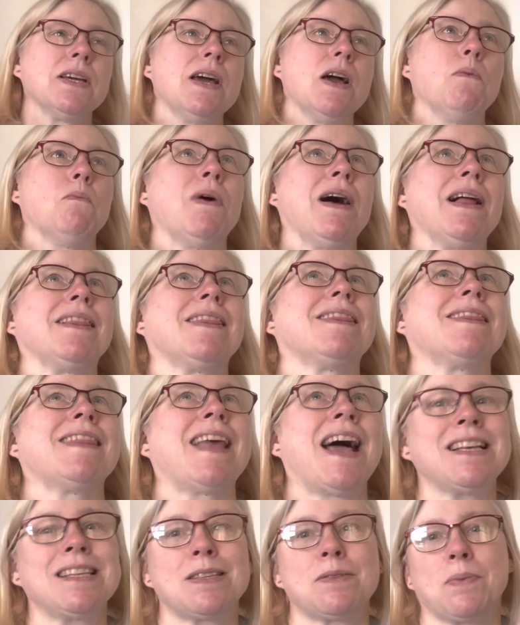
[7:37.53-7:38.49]
Well,
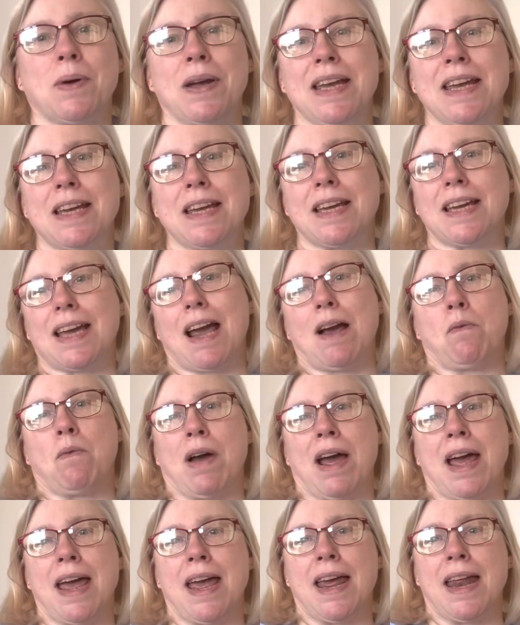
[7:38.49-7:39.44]
last week
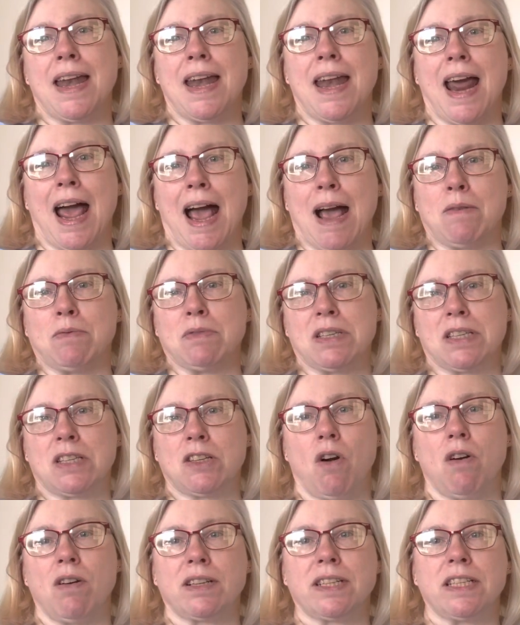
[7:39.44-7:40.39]
when I was
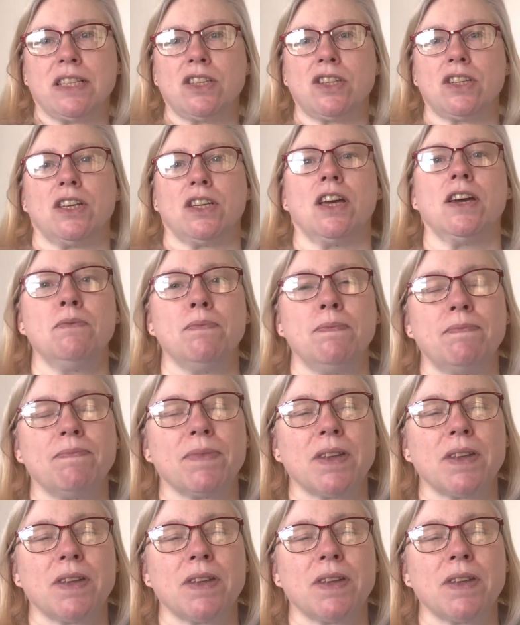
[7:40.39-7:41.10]
talking to you,